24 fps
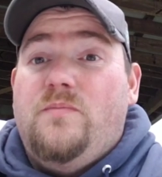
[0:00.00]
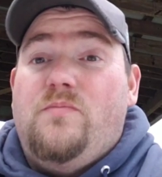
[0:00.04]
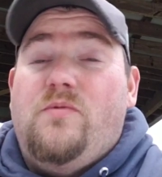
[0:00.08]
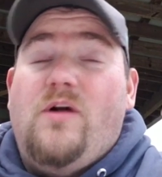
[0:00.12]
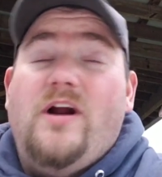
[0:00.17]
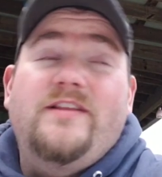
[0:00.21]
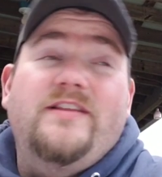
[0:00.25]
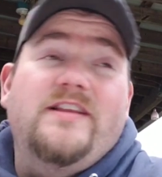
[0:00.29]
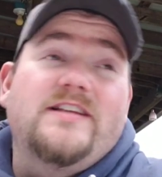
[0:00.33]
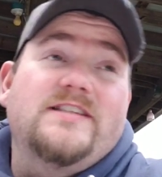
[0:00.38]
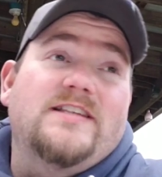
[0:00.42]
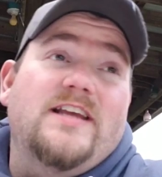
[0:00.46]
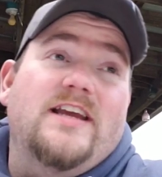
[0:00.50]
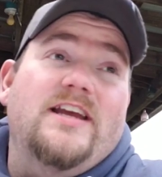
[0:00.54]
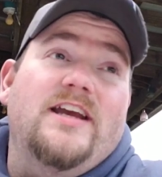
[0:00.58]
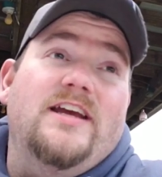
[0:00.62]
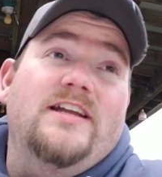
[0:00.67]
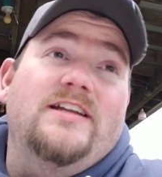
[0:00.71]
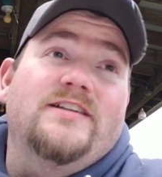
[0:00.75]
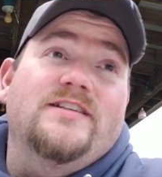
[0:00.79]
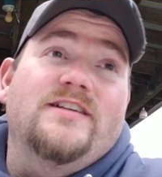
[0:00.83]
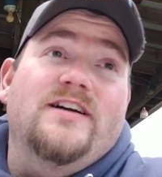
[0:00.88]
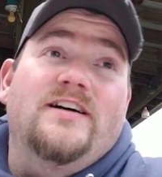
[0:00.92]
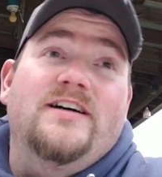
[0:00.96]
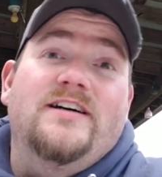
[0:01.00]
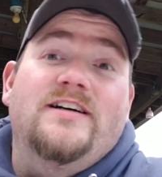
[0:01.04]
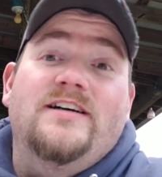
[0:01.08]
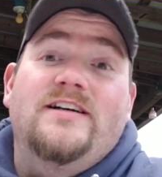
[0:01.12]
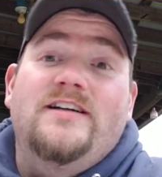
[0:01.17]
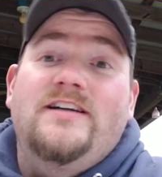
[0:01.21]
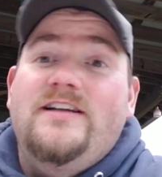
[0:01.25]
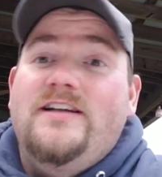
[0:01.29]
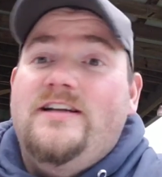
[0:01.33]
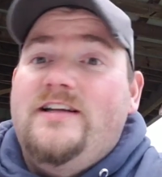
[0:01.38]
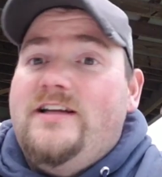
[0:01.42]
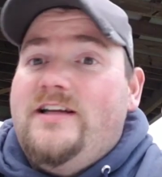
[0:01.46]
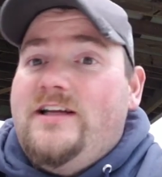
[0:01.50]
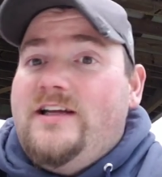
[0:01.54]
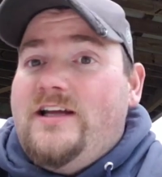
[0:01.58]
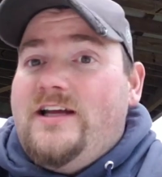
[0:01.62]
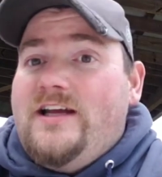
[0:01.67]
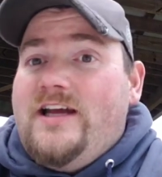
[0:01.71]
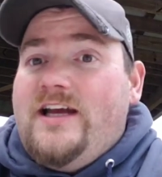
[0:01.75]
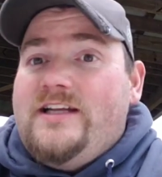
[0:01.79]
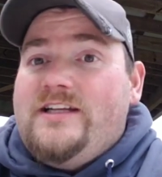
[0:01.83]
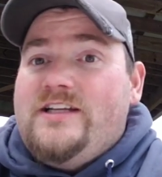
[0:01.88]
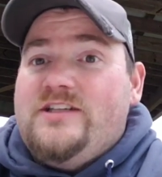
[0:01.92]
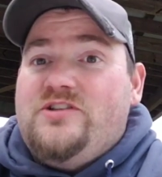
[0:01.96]
Break this thing into
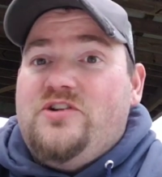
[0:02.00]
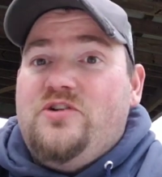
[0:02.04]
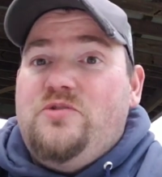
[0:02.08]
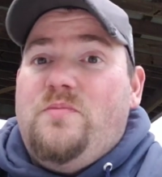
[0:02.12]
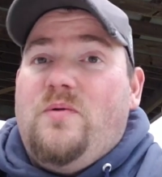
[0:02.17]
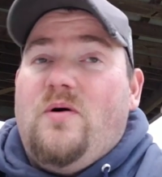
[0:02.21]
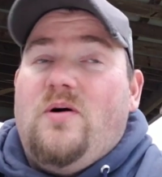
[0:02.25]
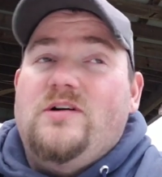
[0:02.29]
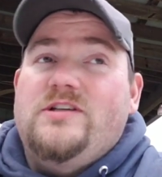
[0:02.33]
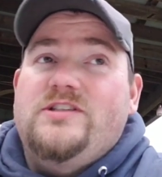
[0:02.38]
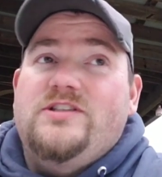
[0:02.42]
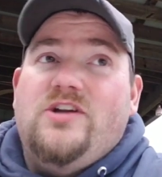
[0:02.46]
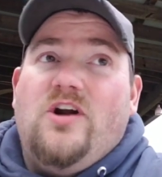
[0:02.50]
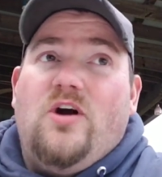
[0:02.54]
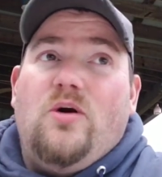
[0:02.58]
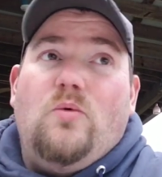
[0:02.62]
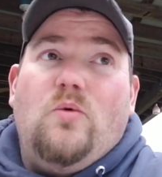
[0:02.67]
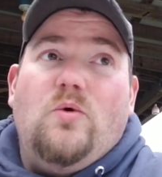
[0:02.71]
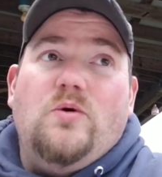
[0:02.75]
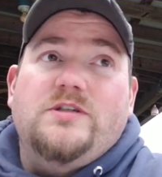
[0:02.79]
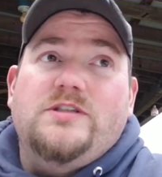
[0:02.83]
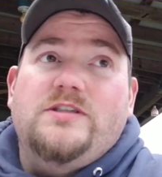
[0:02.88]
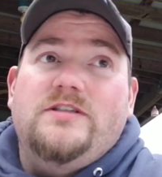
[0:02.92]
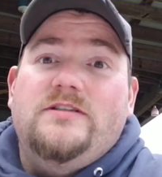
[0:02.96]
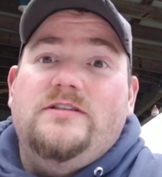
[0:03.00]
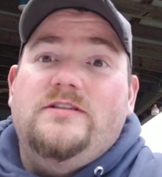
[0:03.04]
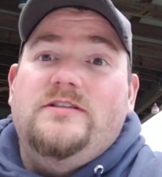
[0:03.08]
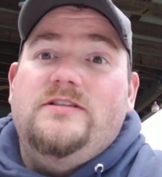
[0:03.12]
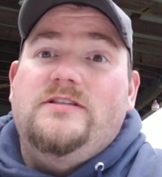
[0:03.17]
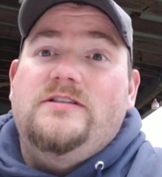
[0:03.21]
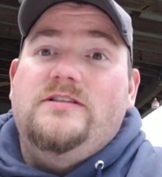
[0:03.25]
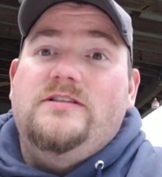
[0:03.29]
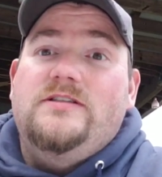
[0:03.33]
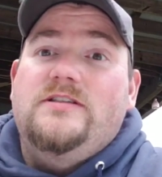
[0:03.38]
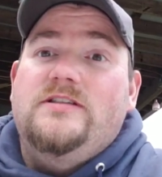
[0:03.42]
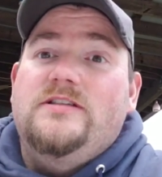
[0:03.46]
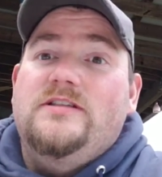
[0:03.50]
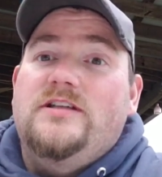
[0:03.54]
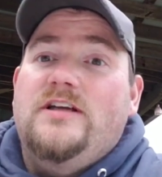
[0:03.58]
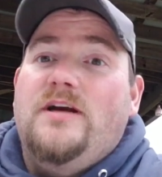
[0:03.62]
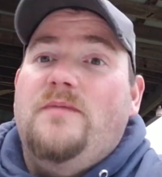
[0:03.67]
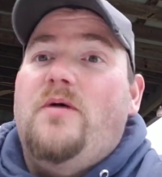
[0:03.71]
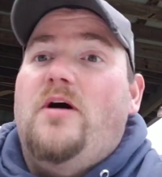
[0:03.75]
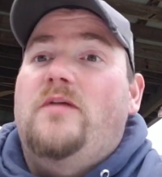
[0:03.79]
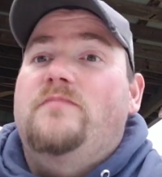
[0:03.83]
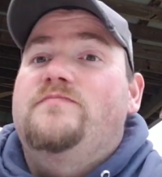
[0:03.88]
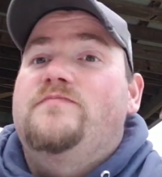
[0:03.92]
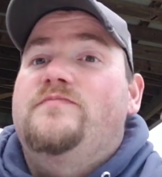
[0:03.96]
2 parts, Star Wars.
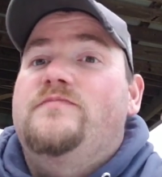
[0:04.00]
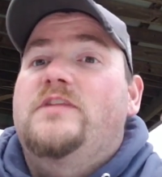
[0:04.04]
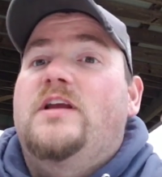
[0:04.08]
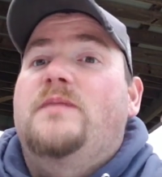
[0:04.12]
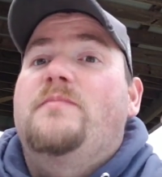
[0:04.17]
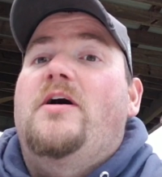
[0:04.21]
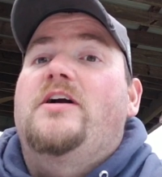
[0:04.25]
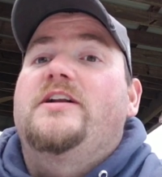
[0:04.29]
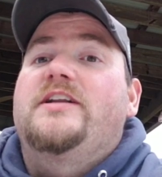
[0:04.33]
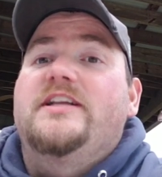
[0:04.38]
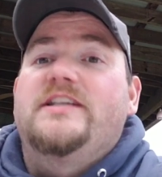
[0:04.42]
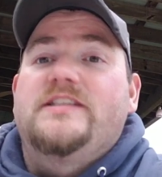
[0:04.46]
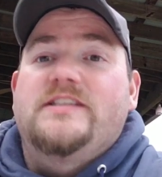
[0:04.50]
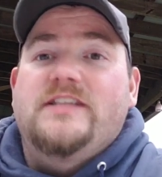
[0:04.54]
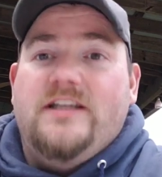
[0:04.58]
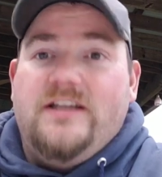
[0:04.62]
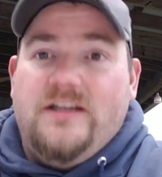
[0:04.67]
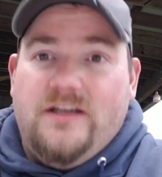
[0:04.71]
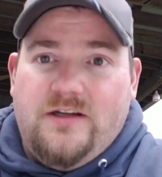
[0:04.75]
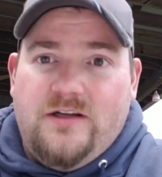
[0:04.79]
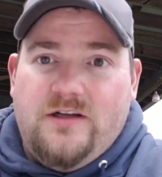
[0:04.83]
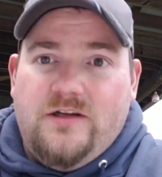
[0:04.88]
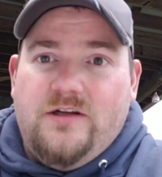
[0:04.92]
Come on, Disney.